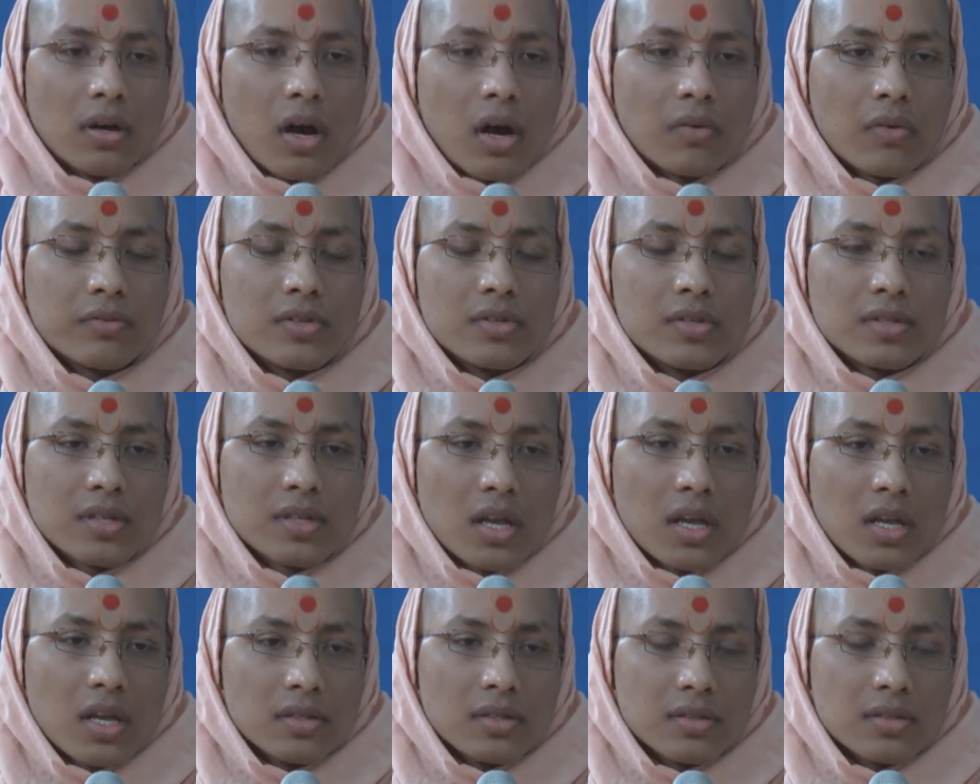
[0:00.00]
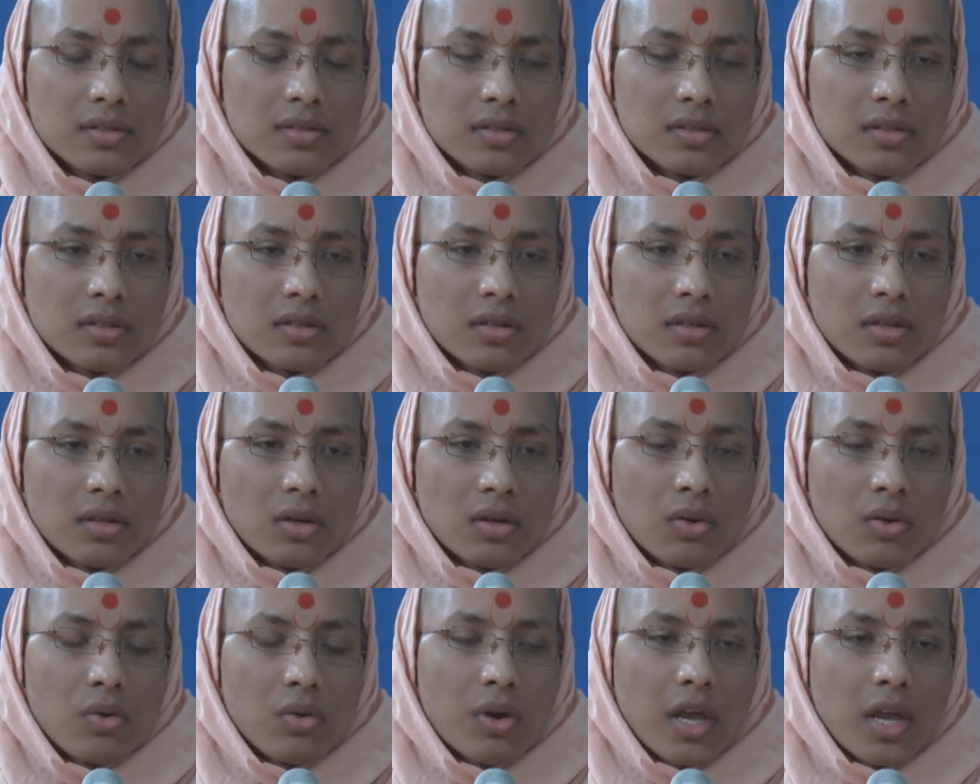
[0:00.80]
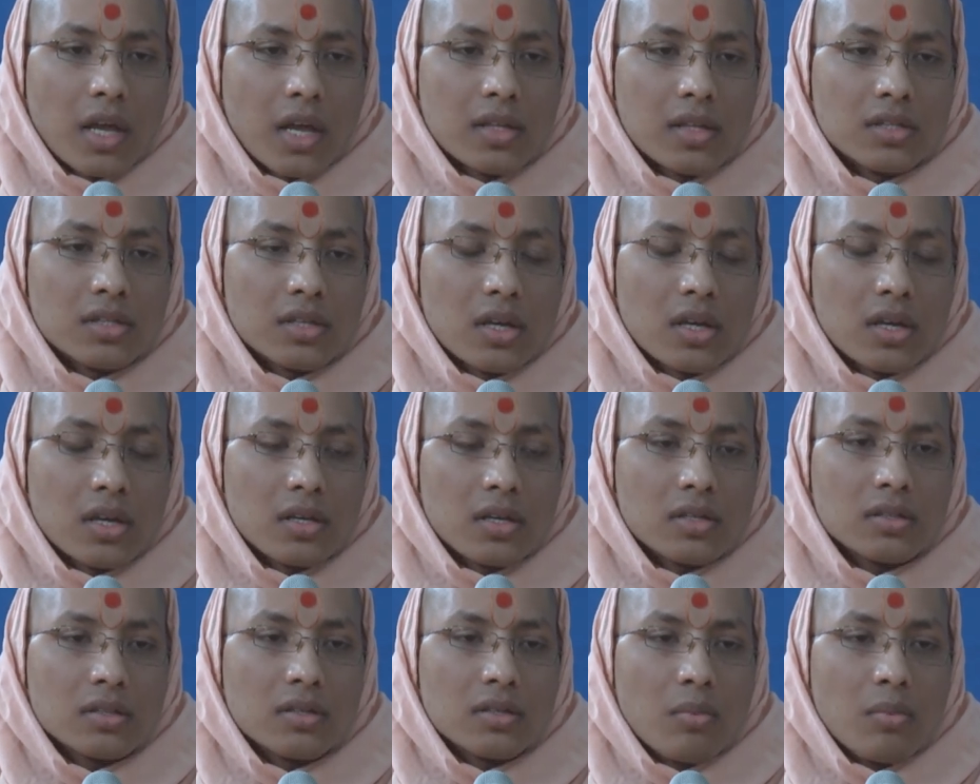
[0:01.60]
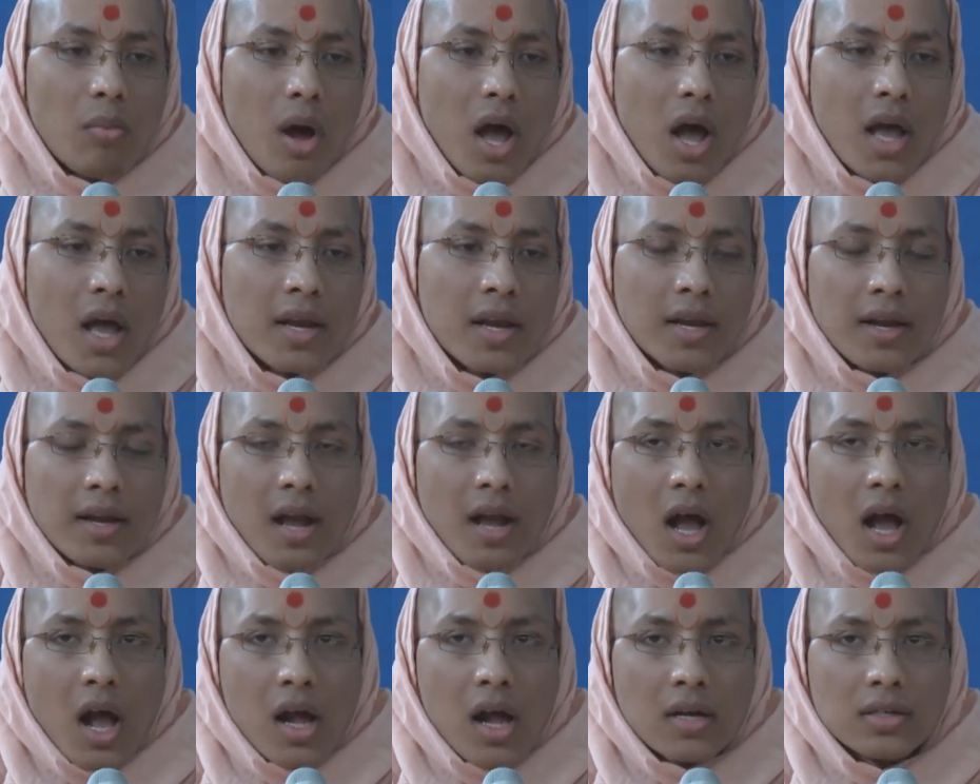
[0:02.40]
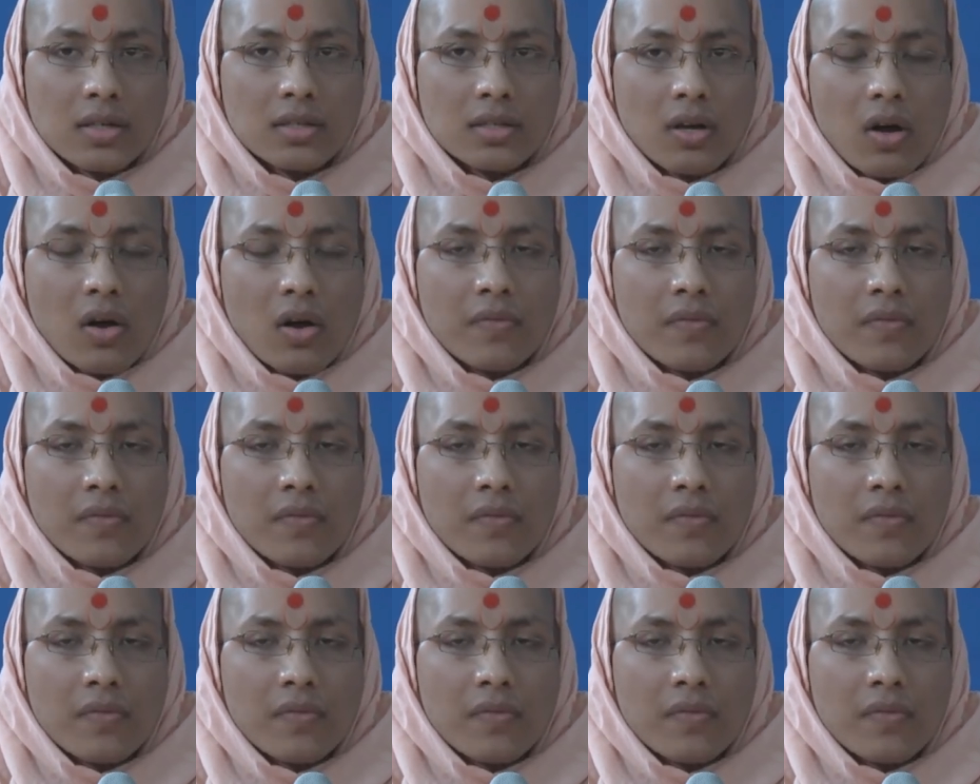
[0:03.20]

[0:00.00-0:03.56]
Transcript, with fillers: of the saints who can change the mind and heart